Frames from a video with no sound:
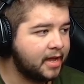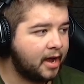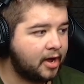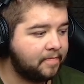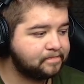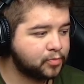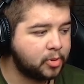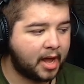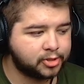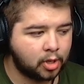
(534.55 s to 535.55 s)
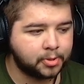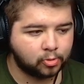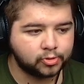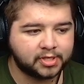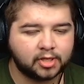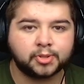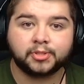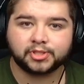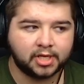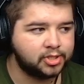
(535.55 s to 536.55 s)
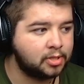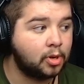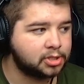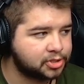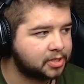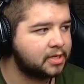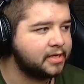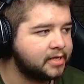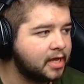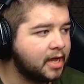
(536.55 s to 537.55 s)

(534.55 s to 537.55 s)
Well, that is overall stats for the season, not just the league.